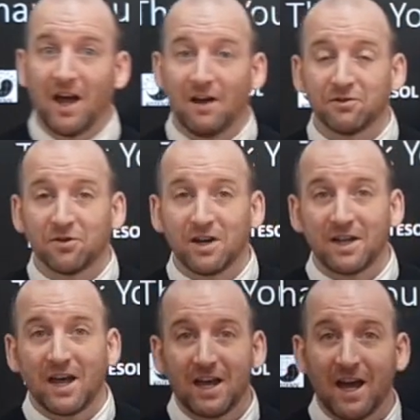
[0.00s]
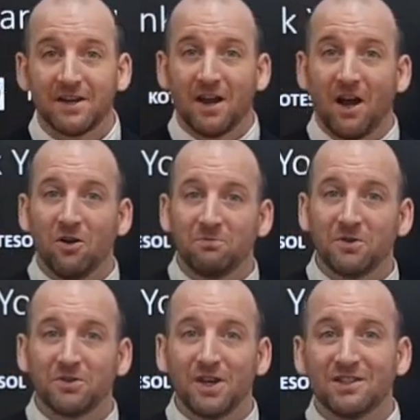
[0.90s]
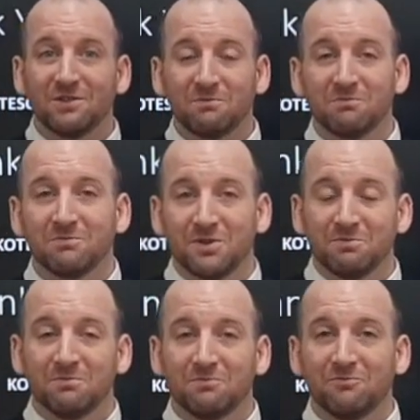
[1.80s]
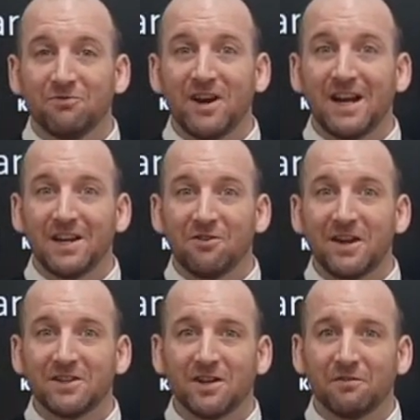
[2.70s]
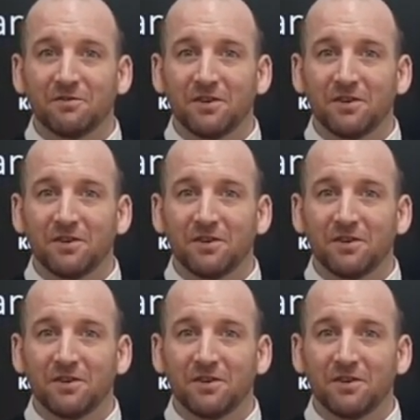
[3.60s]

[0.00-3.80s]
Have a great day, and I hope you see some really great stuff.